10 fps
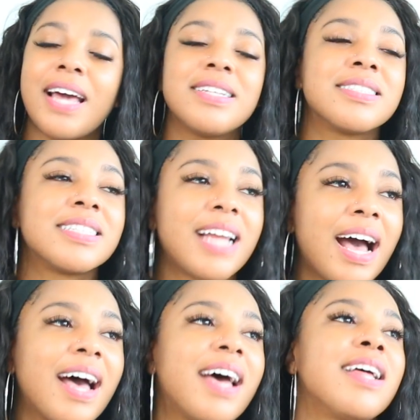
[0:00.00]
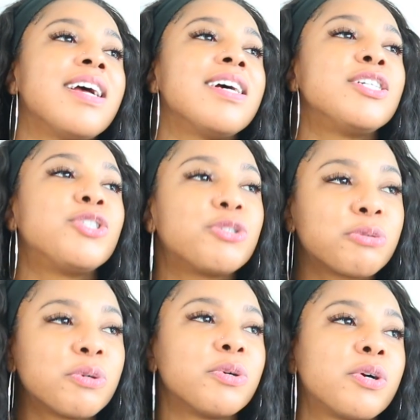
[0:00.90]
That is not
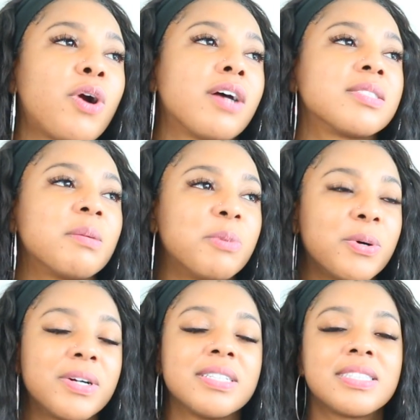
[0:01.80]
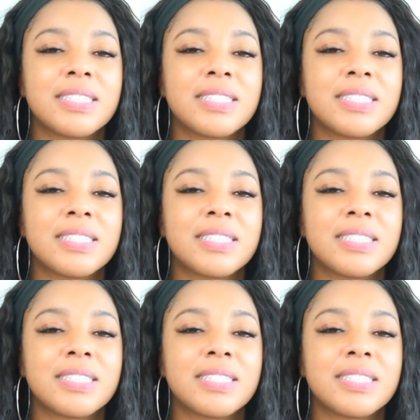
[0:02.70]
true across the board.